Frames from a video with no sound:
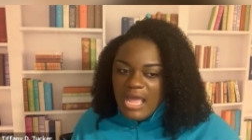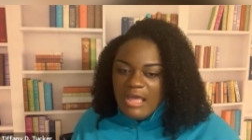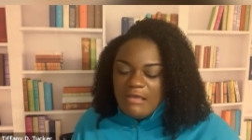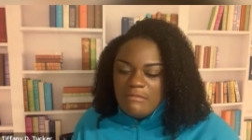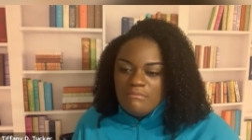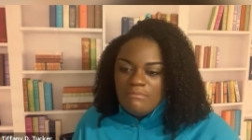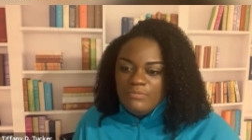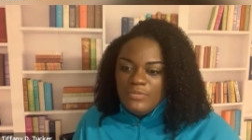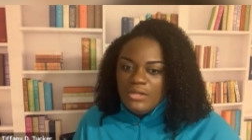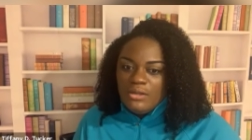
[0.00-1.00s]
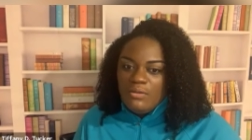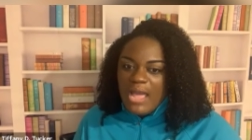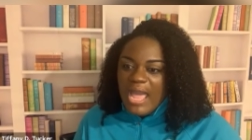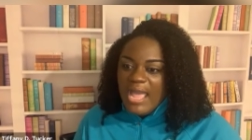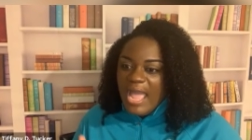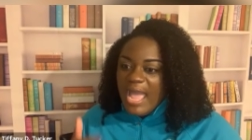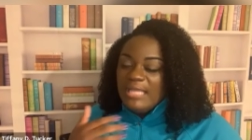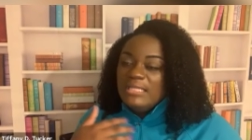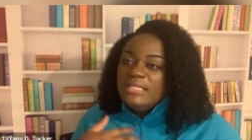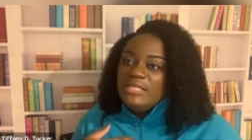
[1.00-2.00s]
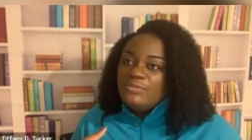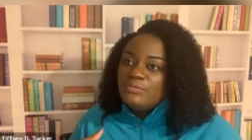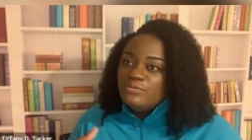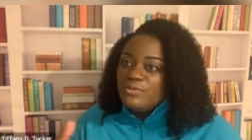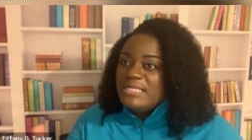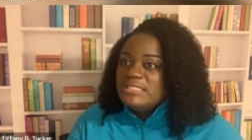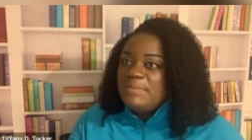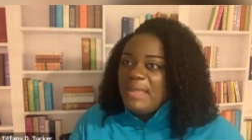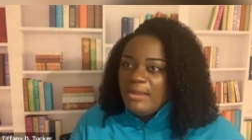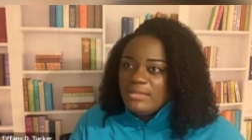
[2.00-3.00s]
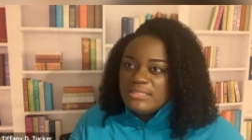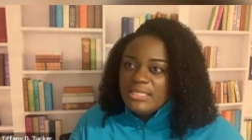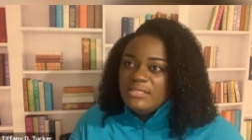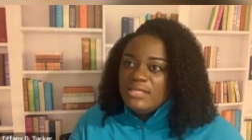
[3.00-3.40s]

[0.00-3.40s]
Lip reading: I lead through transparency.